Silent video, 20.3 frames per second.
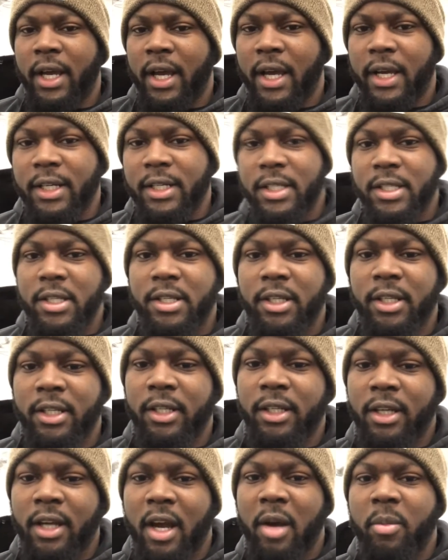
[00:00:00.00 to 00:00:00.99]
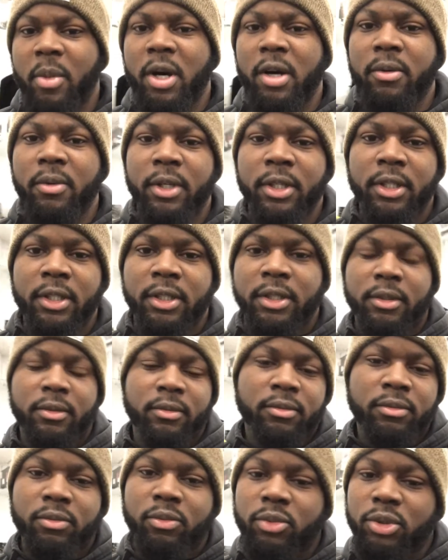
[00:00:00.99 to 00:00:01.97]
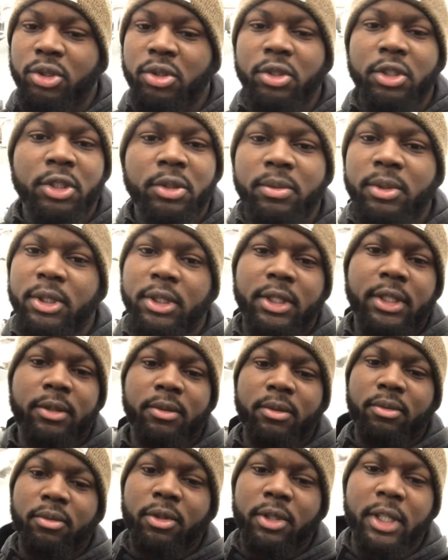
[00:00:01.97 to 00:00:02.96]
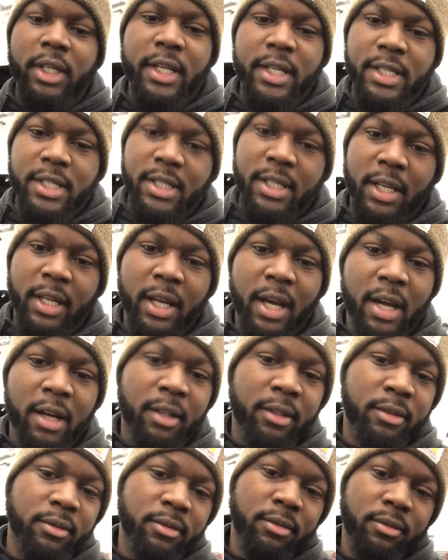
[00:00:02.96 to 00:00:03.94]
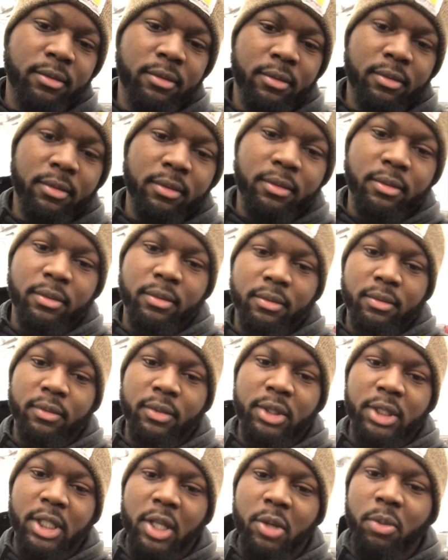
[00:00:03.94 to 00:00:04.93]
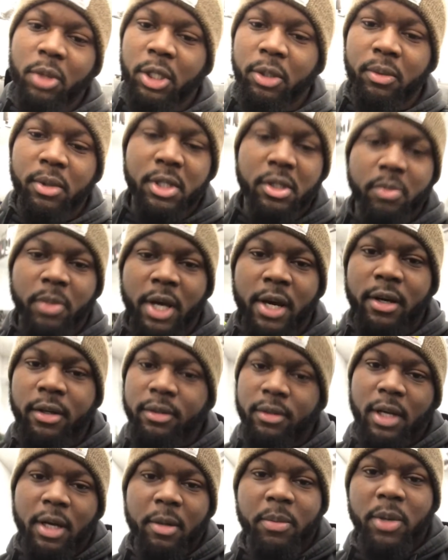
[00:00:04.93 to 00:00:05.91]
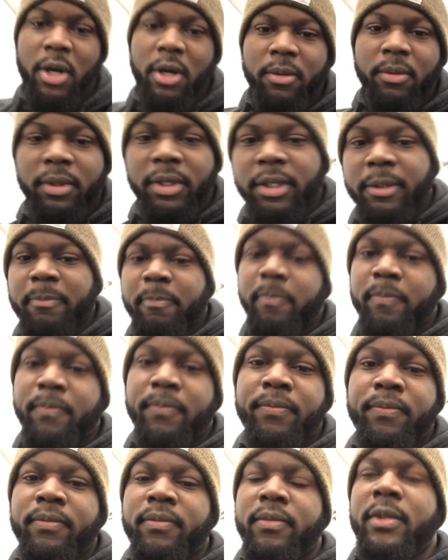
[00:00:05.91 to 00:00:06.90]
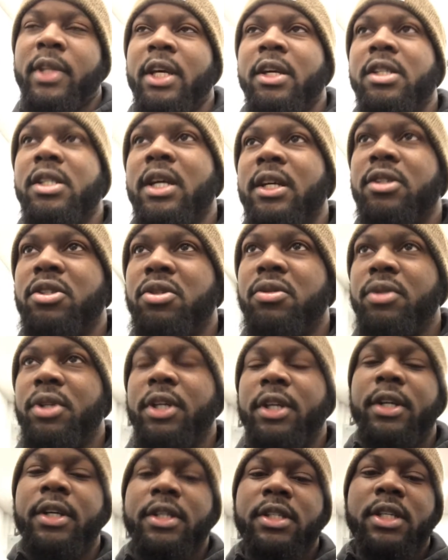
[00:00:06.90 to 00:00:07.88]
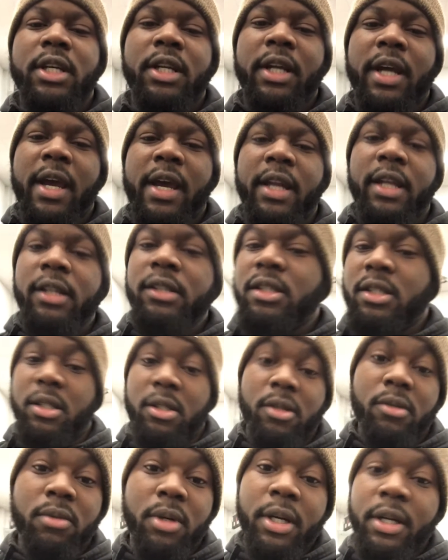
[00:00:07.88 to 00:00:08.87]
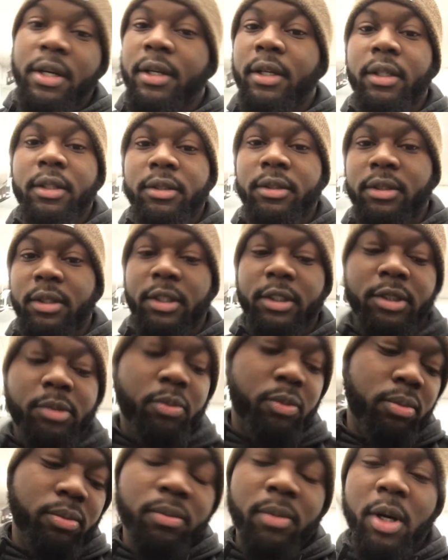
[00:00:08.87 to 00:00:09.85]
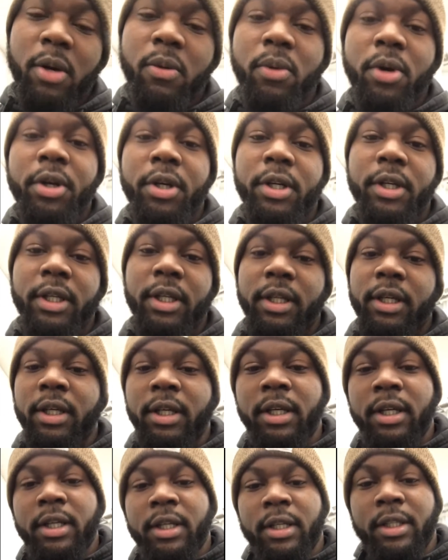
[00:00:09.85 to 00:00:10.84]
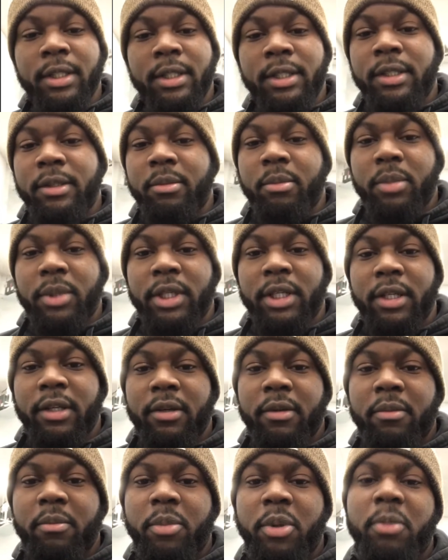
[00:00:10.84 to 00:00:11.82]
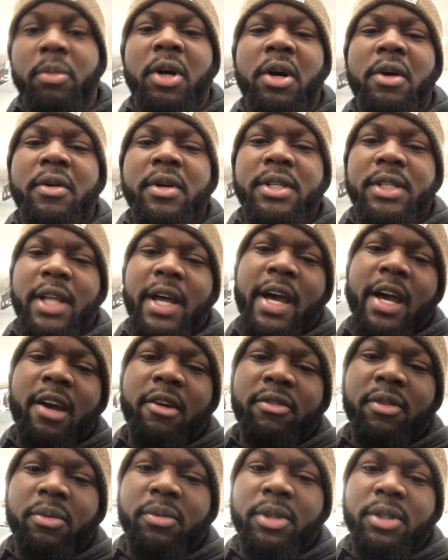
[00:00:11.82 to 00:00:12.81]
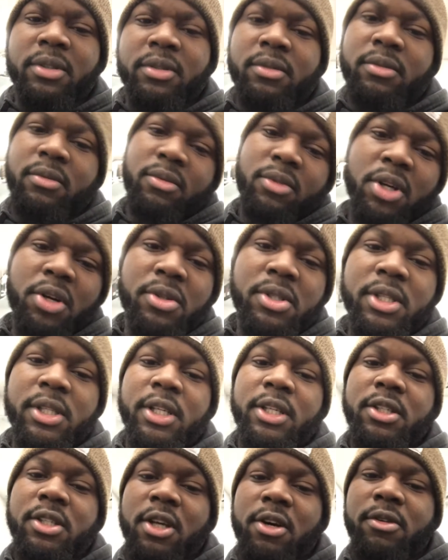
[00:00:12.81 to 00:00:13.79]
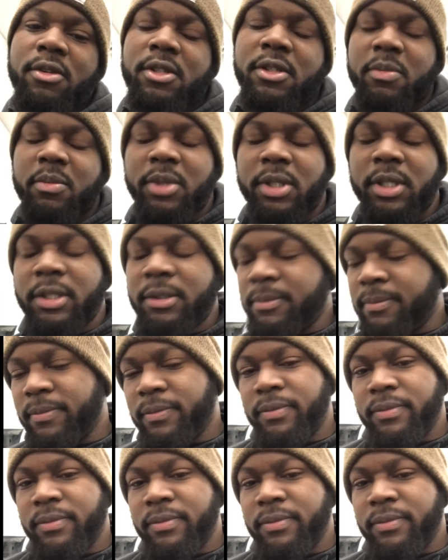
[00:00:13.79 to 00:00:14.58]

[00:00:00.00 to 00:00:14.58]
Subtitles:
Had this hoodie. I bought one of the as soon as it was released, and I seen what it was about. I bought one. And it was like 2 years and I had it, still wearing it. It's my work hoodie. But people always laughed and would throw slick jokes and be